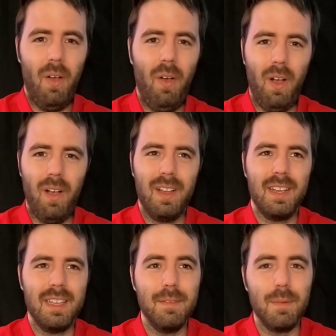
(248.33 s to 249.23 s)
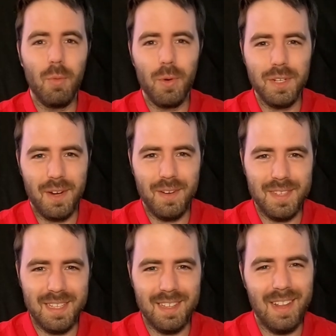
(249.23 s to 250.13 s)
Oh, even more
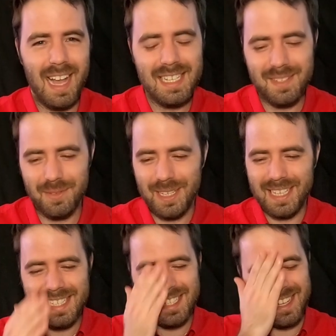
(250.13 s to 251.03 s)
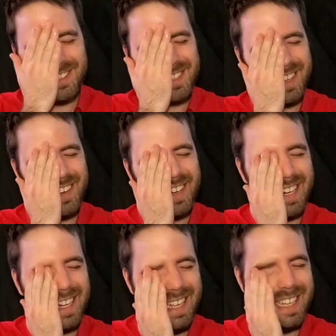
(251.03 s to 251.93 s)
tart than the last one. It's so
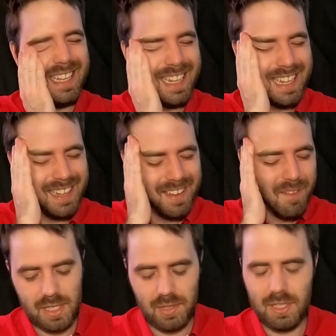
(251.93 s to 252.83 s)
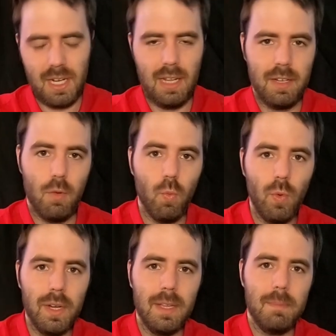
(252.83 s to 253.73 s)
tart. So it's got like a
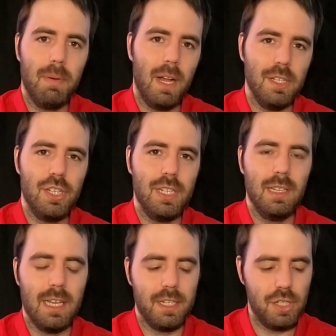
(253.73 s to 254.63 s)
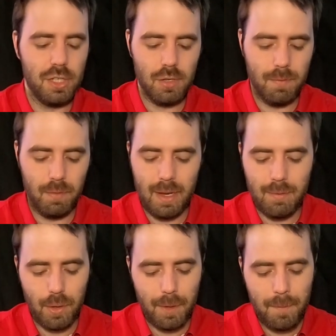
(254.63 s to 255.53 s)
really punchy like ginger
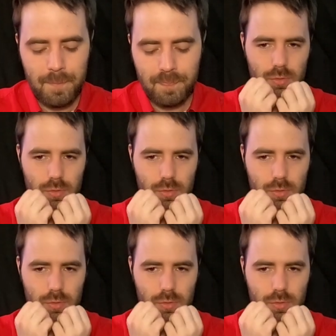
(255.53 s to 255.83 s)
flavor.